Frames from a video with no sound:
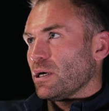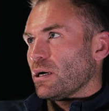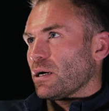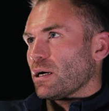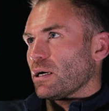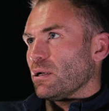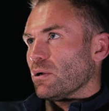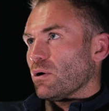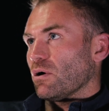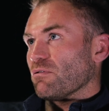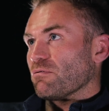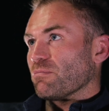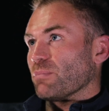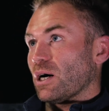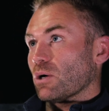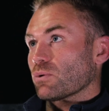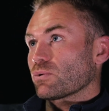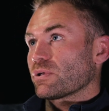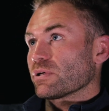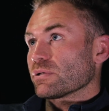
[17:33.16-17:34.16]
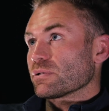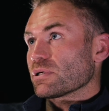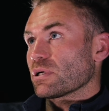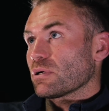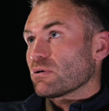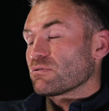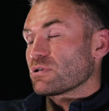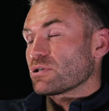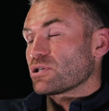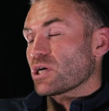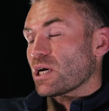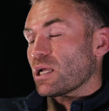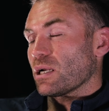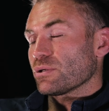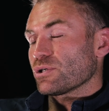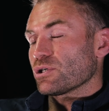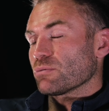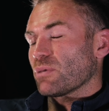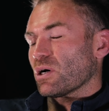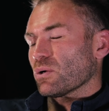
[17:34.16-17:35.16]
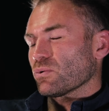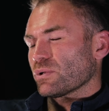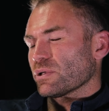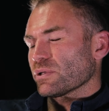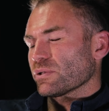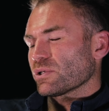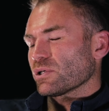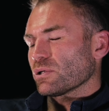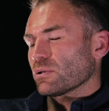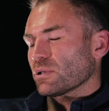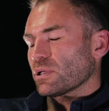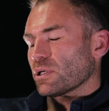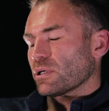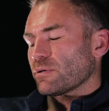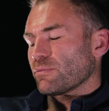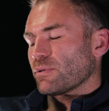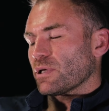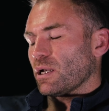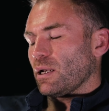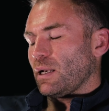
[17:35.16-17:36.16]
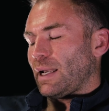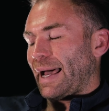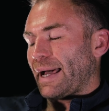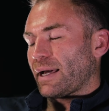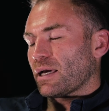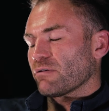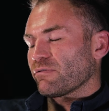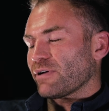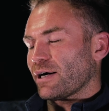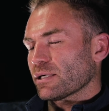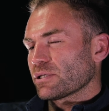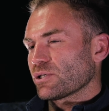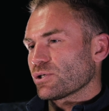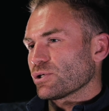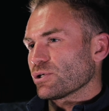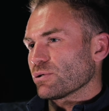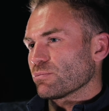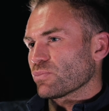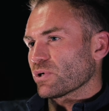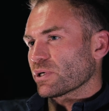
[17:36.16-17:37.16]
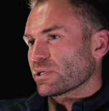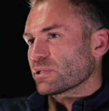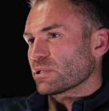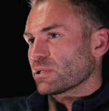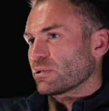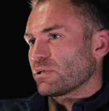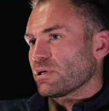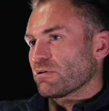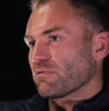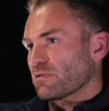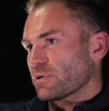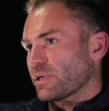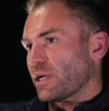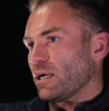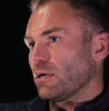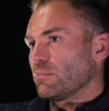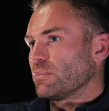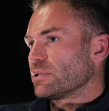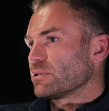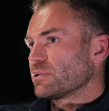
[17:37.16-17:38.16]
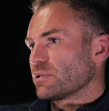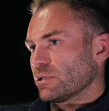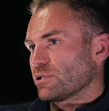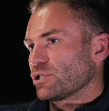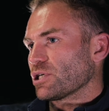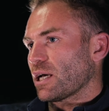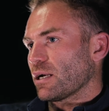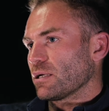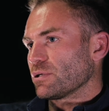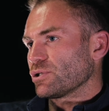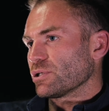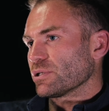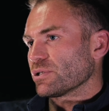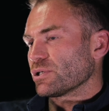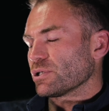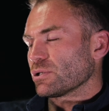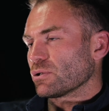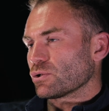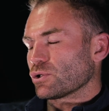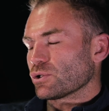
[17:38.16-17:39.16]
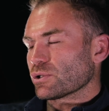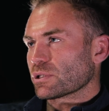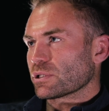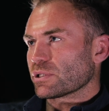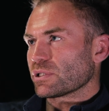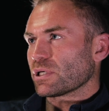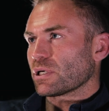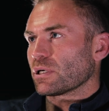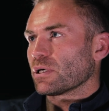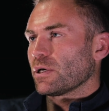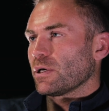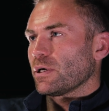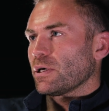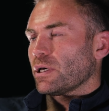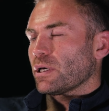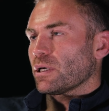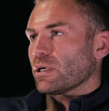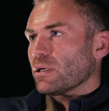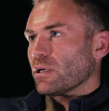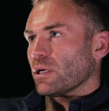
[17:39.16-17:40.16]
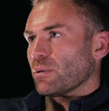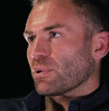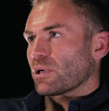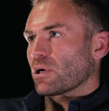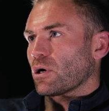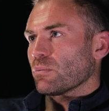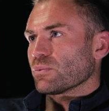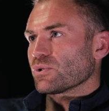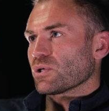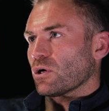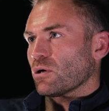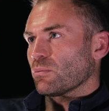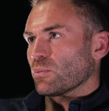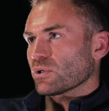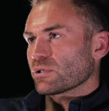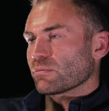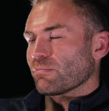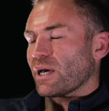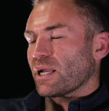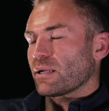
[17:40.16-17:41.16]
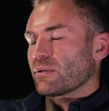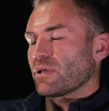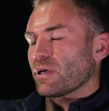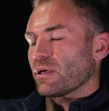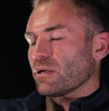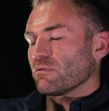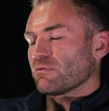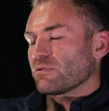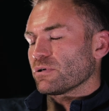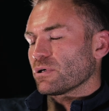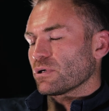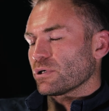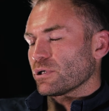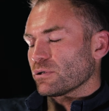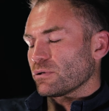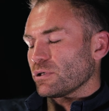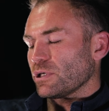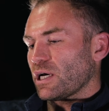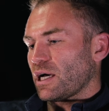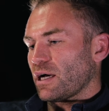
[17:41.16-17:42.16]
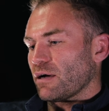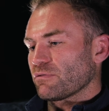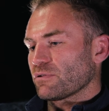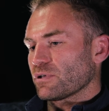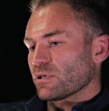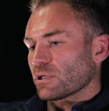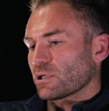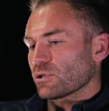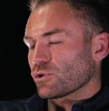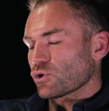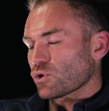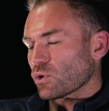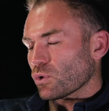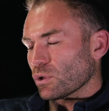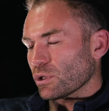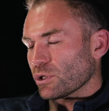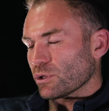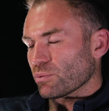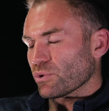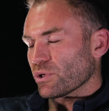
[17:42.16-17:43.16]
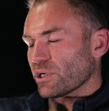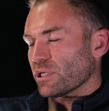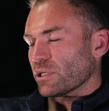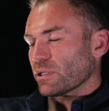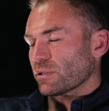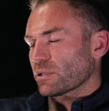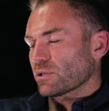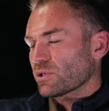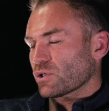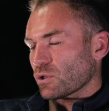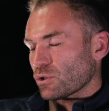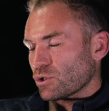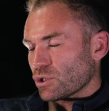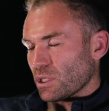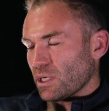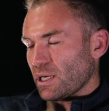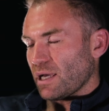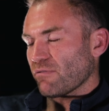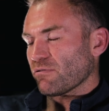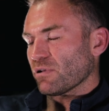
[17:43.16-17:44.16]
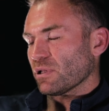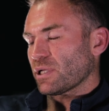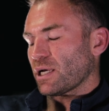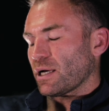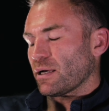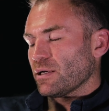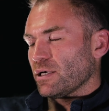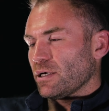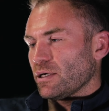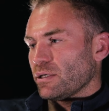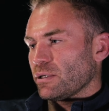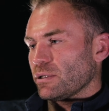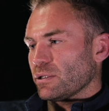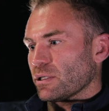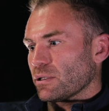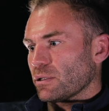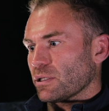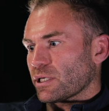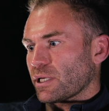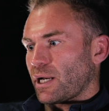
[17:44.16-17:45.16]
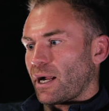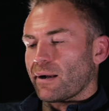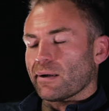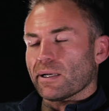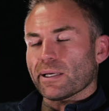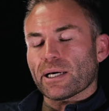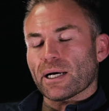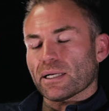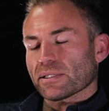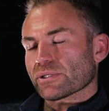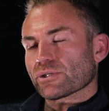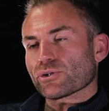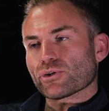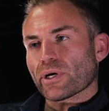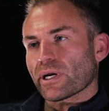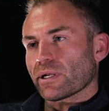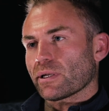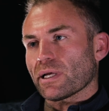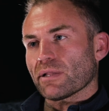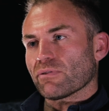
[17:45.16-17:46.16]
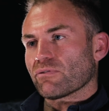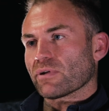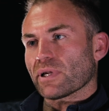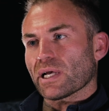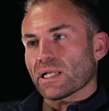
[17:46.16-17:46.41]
I love mountains. I love the challenge of mountains. You know, the lack of oxygen brings a different element to challenges, you know, just because it becomes almost meditative. You know, you have to control your breathing to such a level that you can hardly concentrate on anything